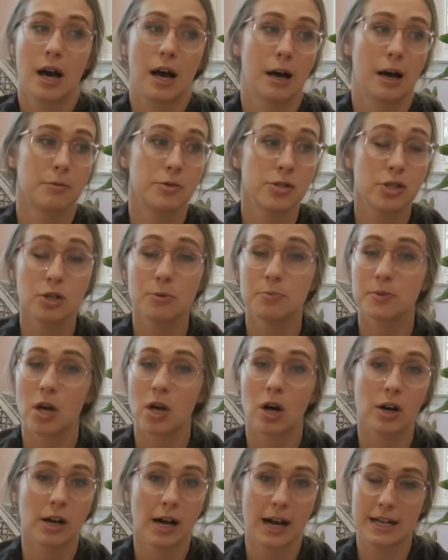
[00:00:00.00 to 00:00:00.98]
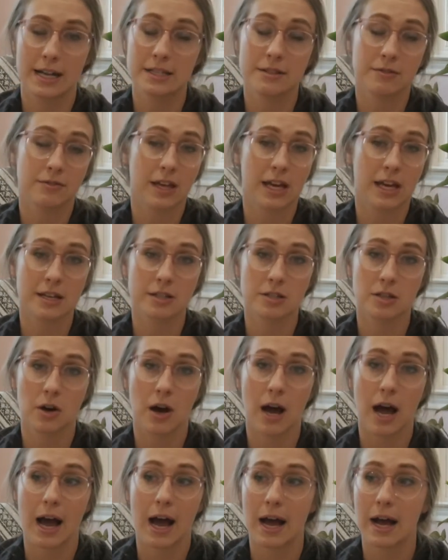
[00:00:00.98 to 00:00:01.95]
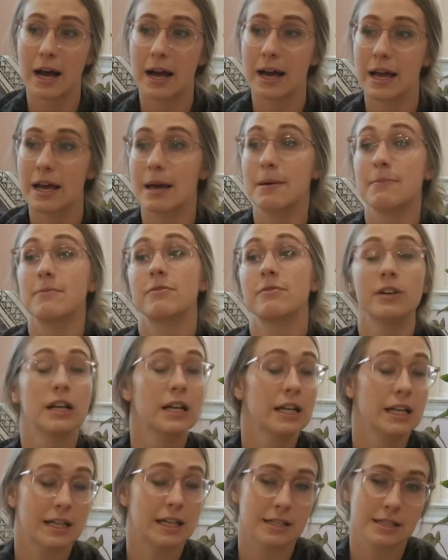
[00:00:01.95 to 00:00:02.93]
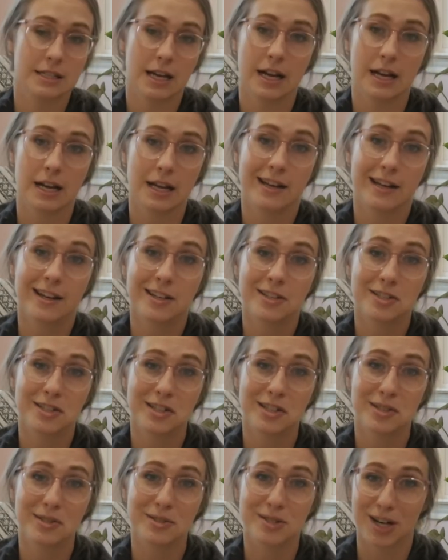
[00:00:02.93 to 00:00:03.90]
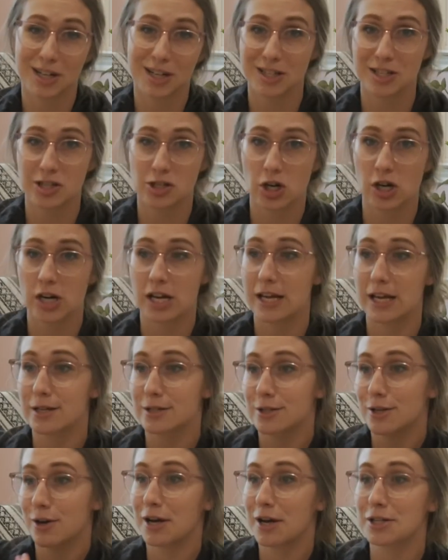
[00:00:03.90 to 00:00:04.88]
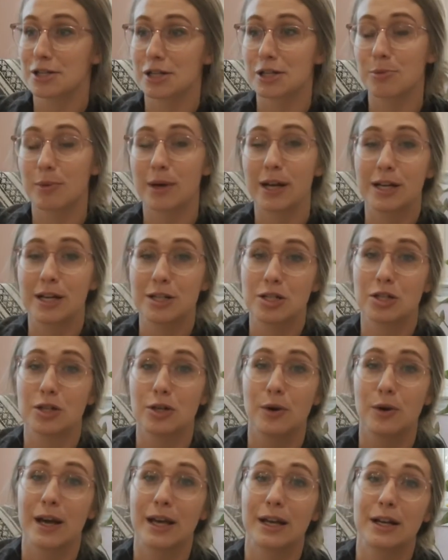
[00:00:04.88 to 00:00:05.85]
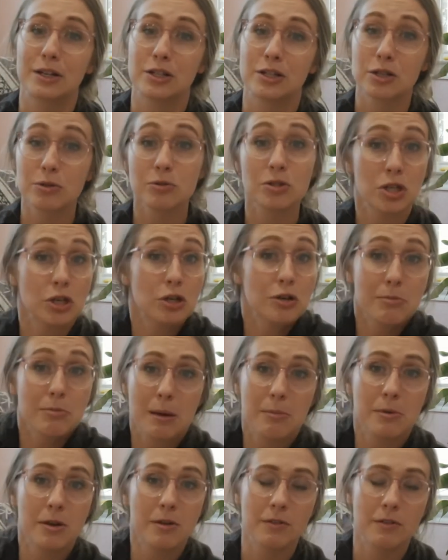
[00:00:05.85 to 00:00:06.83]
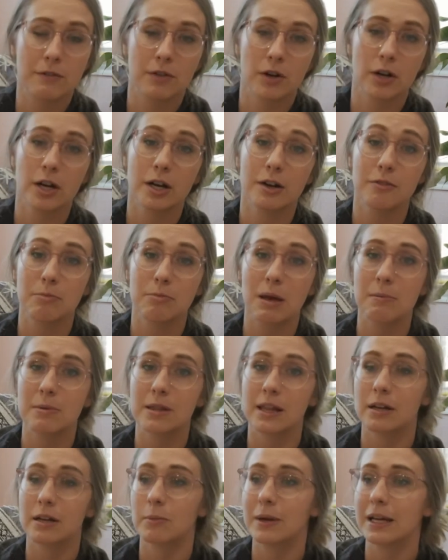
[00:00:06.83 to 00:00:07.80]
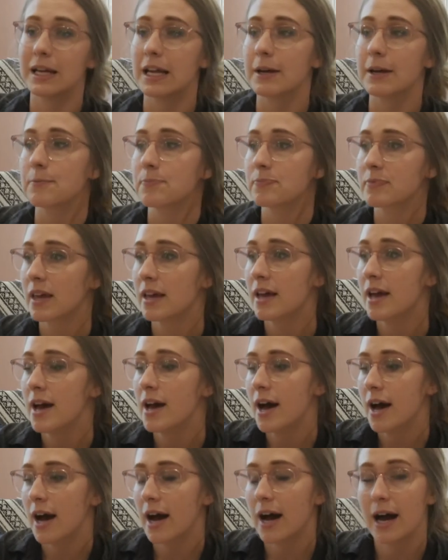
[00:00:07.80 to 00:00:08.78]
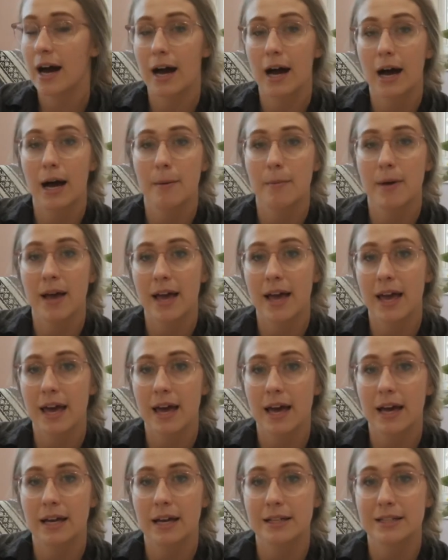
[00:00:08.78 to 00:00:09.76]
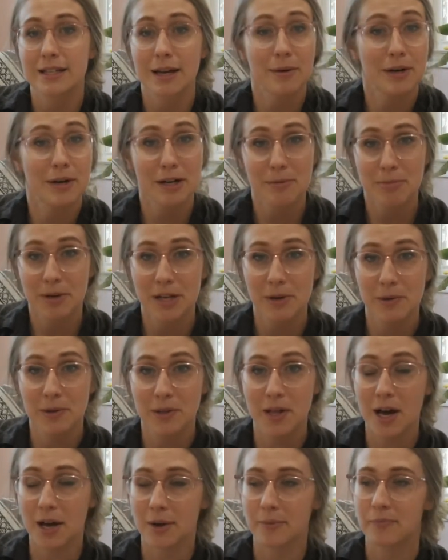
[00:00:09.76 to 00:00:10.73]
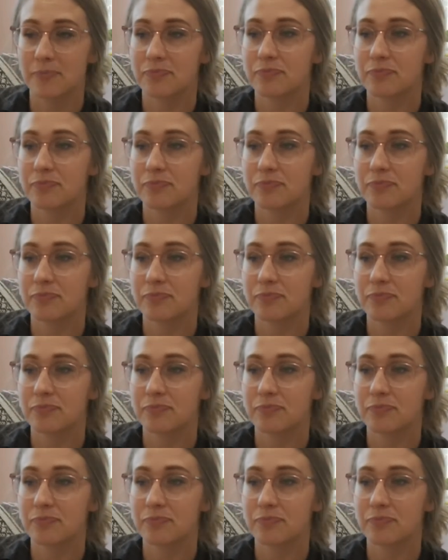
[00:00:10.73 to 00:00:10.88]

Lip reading: soups, all kinds of things. So I am very excited to start this journey. So I just wanted to introduce you. Maybe you've never heard of baby-led weaning, and I wanted to bring you along.